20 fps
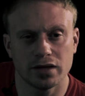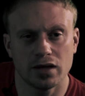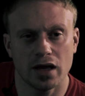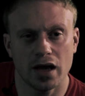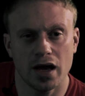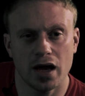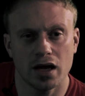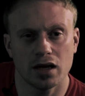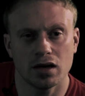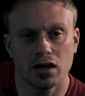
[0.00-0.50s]

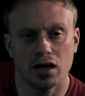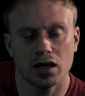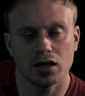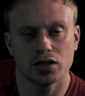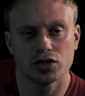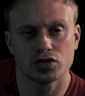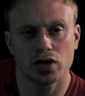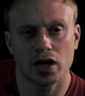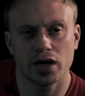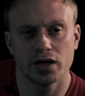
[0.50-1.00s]
dad
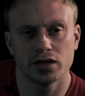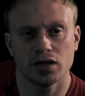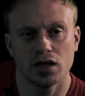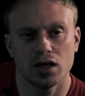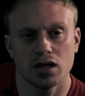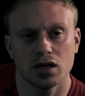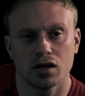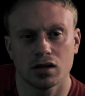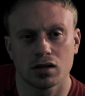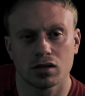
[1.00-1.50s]
had tried to
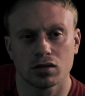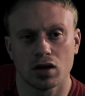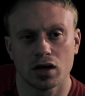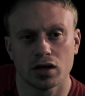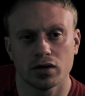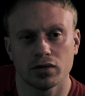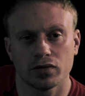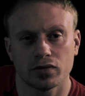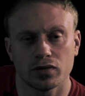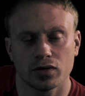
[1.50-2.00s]
take his
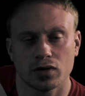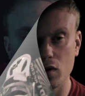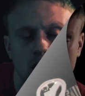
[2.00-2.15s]
life.